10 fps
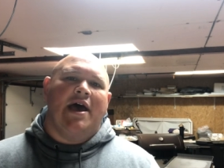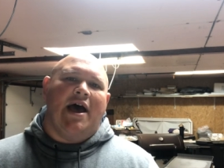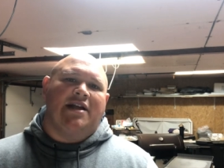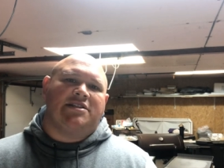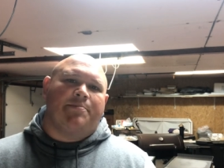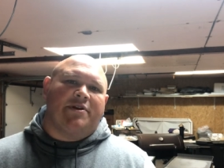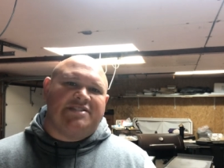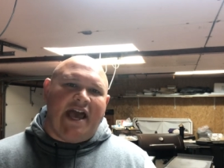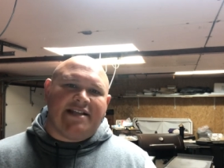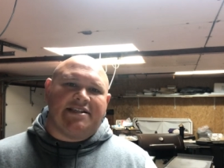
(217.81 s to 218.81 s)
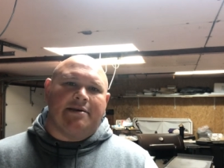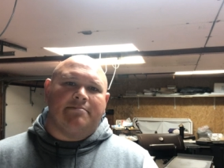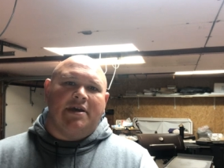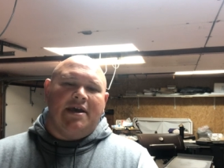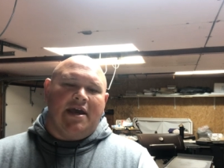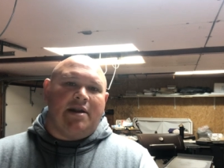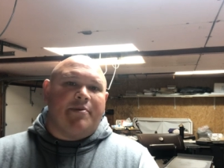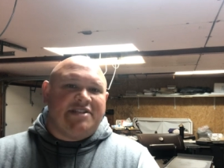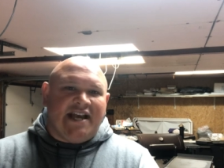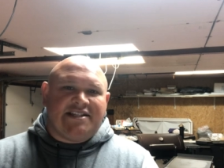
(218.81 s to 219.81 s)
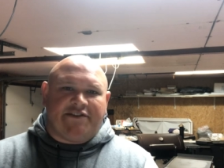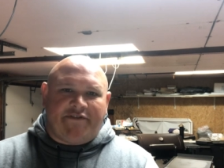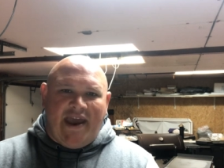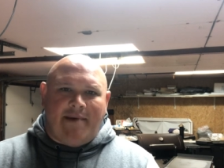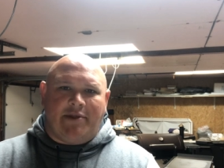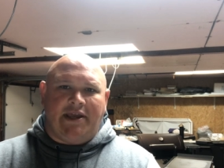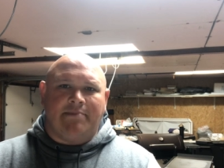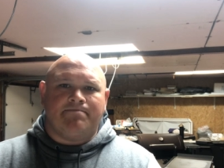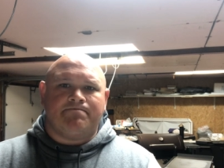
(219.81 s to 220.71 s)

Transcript: uh, to protect him and to protect his family.